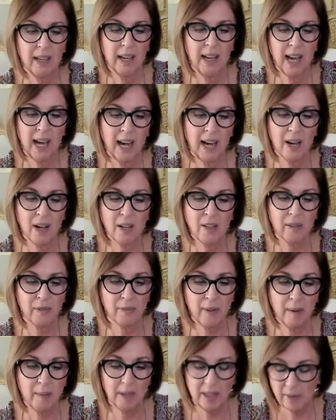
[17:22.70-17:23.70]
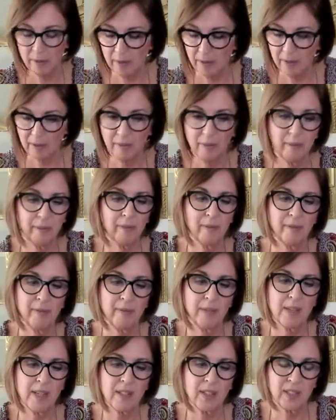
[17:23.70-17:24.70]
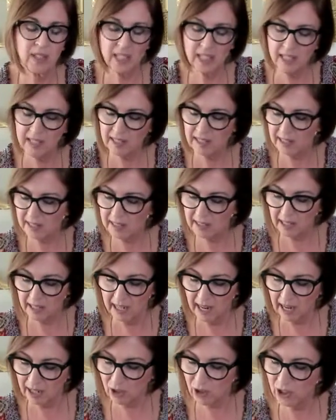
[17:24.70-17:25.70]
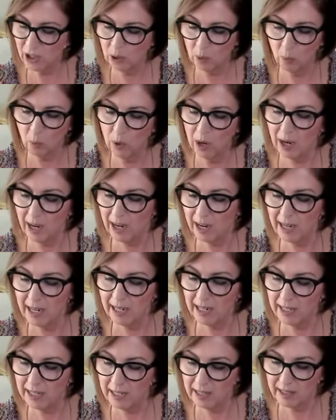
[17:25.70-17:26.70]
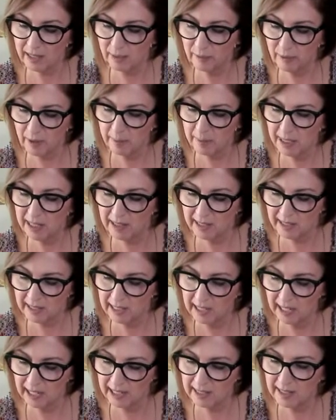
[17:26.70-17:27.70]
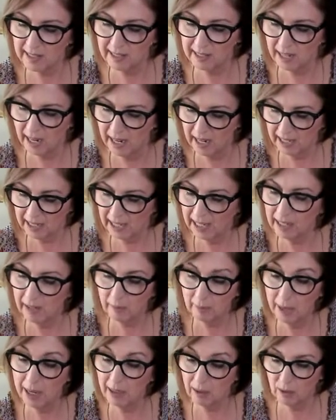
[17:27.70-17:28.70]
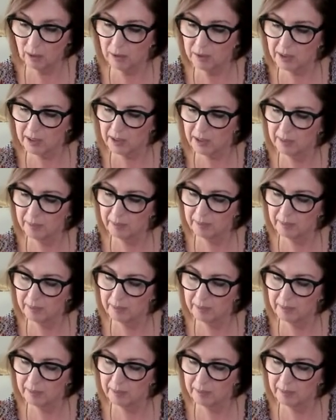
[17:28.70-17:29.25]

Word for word: How the feminine sees this connection. Why does the feminine see it as King of Pentacles?